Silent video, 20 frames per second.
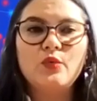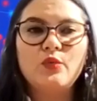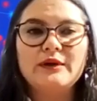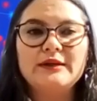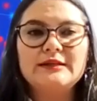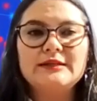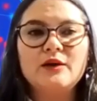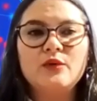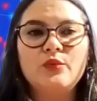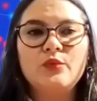
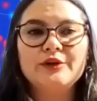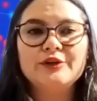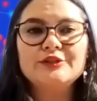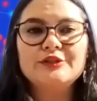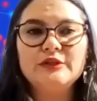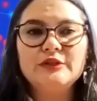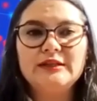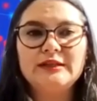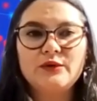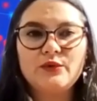when we're
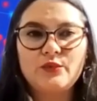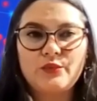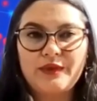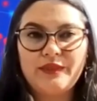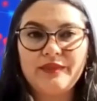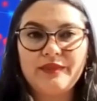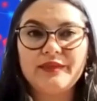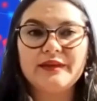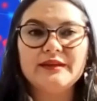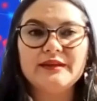dealing
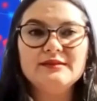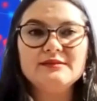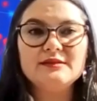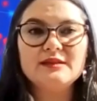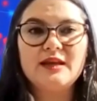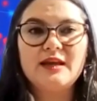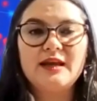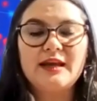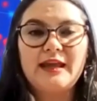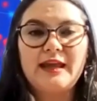with this,
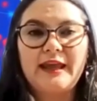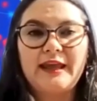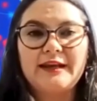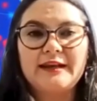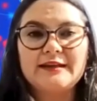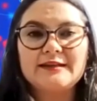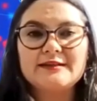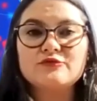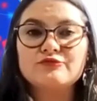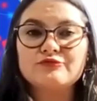
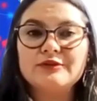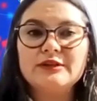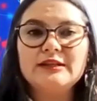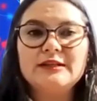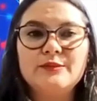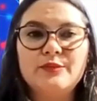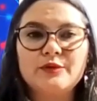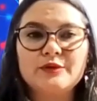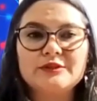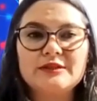it is really
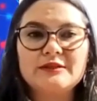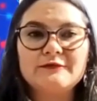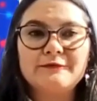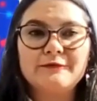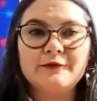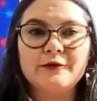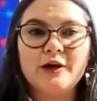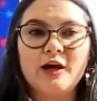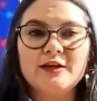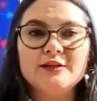important
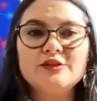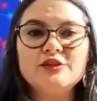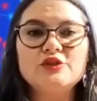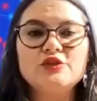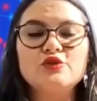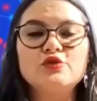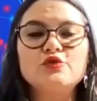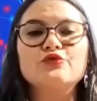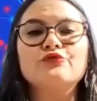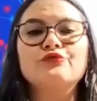for
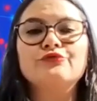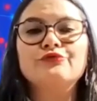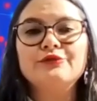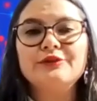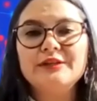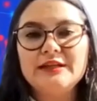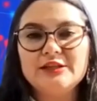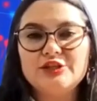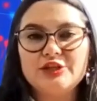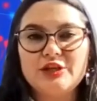us to
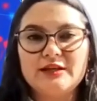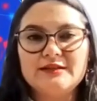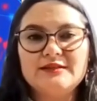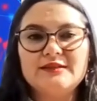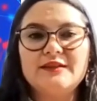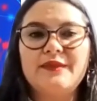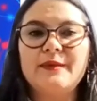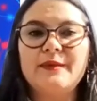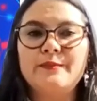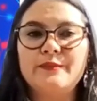
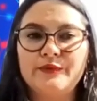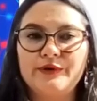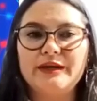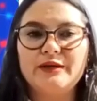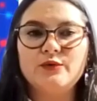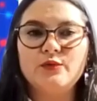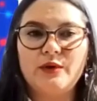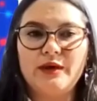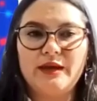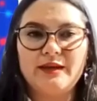readjust the
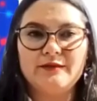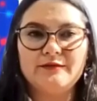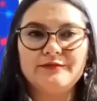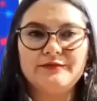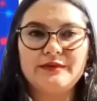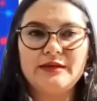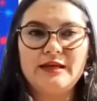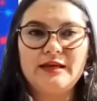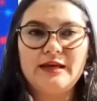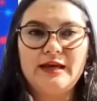brain wave
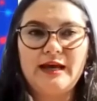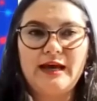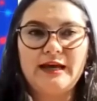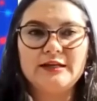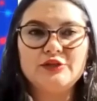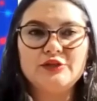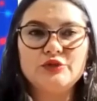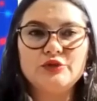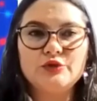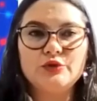
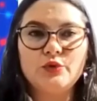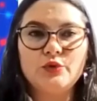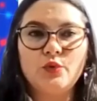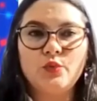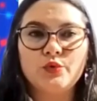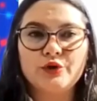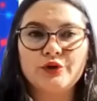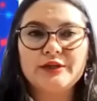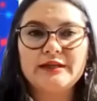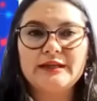and to
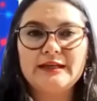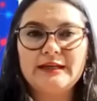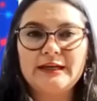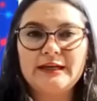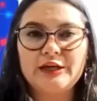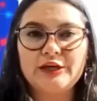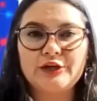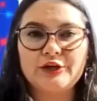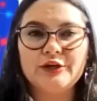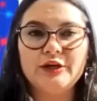work in
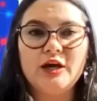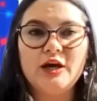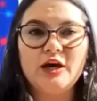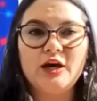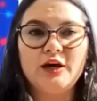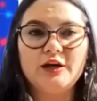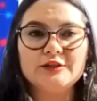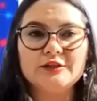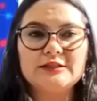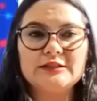here
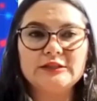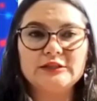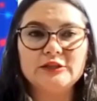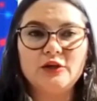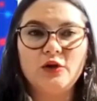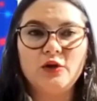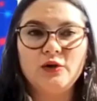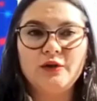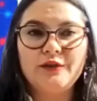until